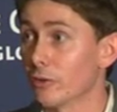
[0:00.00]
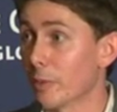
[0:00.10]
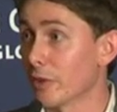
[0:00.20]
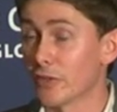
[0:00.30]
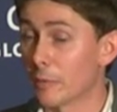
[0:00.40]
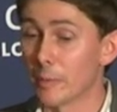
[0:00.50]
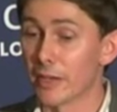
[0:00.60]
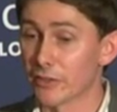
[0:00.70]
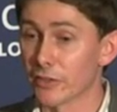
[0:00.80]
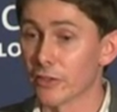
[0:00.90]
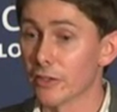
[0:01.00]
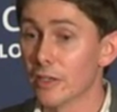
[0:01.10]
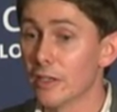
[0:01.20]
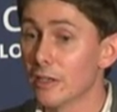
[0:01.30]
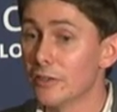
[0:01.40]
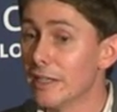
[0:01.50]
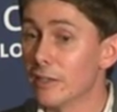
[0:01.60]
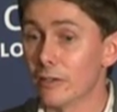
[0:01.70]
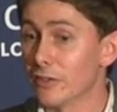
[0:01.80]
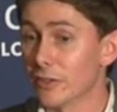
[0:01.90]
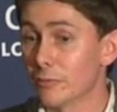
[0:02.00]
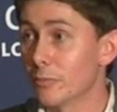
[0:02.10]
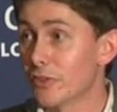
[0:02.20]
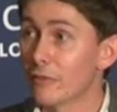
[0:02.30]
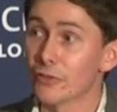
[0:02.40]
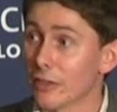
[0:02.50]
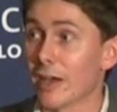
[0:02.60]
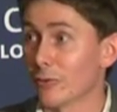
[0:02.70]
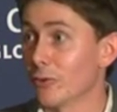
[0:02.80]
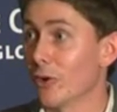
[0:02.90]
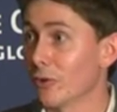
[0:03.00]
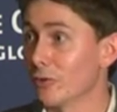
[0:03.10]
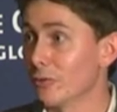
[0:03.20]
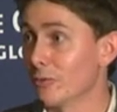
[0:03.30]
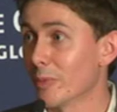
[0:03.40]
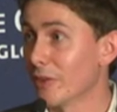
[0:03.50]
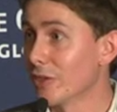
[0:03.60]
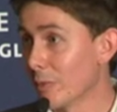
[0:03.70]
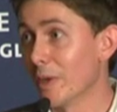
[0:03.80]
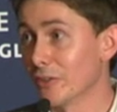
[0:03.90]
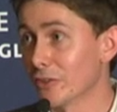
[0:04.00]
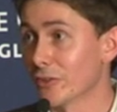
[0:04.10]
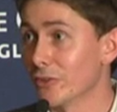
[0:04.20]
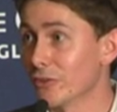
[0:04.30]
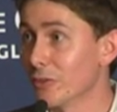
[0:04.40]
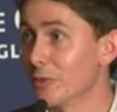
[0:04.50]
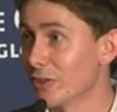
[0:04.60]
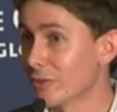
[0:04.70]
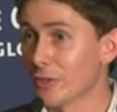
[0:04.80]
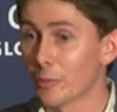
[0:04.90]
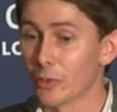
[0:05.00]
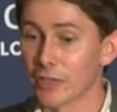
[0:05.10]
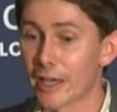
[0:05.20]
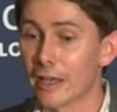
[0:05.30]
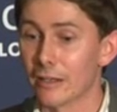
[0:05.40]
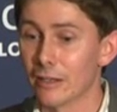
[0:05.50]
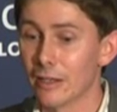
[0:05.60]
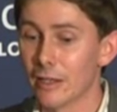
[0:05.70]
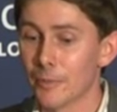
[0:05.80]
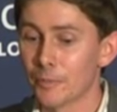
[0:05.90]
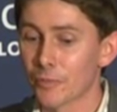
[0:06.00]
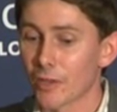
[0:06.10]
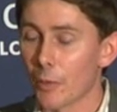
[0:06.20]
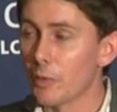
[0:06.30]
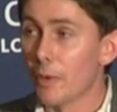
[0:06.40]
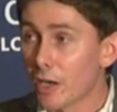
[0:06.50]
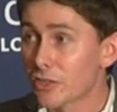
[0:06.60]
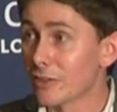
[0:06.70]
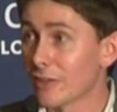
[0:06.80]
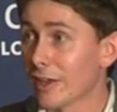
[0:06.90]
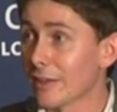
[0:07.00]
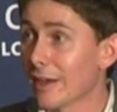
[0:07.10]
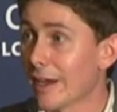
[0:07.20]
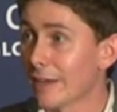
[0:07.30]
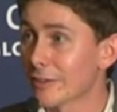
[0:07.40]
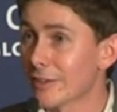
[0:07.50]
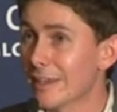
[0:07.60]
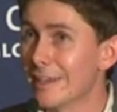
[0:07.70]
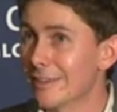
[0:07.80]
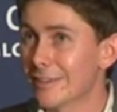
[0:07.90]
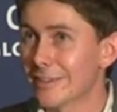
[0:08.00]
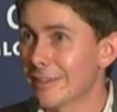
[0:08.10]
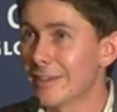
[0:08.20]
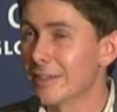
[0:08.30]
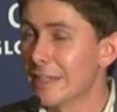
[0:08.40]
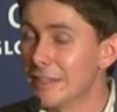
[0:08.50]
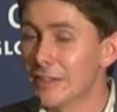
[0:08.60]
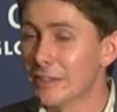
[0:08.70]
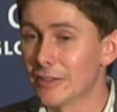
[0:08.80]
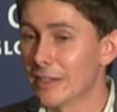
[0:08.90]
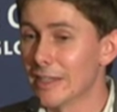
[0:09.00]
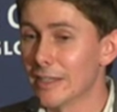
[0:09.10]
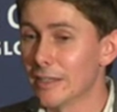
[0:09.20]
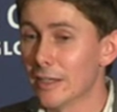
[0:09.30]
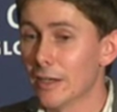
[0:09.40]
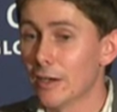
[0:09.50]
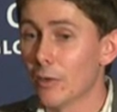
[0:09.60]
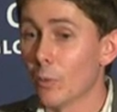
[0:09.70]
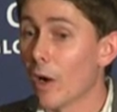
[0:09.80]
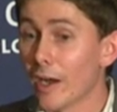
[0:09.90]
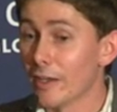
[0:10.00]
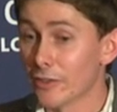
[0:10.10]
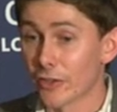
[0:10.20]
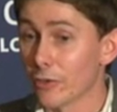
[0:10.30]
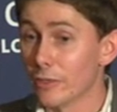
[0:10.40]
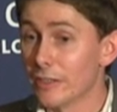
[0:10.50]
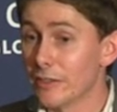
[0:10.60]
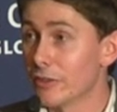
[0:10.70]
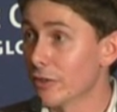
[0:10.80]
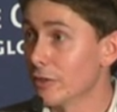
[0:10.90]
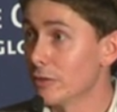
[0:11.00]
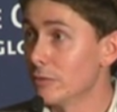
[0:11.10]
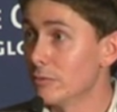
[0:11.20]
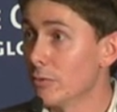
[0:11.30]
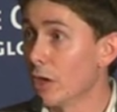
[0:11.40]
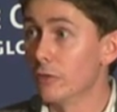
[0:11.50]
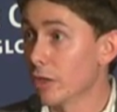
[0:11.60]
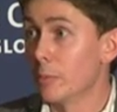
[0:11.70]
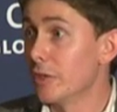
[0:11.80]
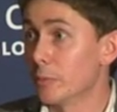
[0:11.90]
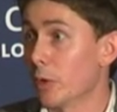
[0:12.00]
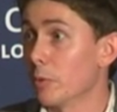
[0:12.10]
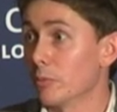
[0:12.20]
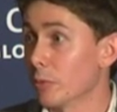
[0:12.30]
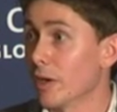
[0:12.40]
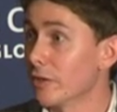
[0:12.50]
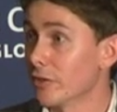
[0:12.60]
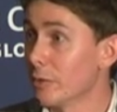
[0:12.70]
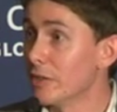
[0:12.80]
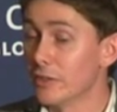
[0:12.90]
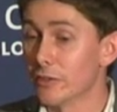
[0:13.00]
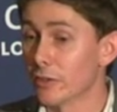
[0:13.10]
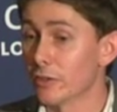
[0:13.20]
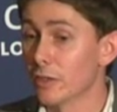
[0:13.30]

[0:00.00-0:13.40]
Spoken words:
By the time it makes it to dealers, it's $70,000, and by the time it makes it to consumers, it's doubled again. And with margins like that, it's easy to see why it's so easy to overcome these problems, why it's so easy to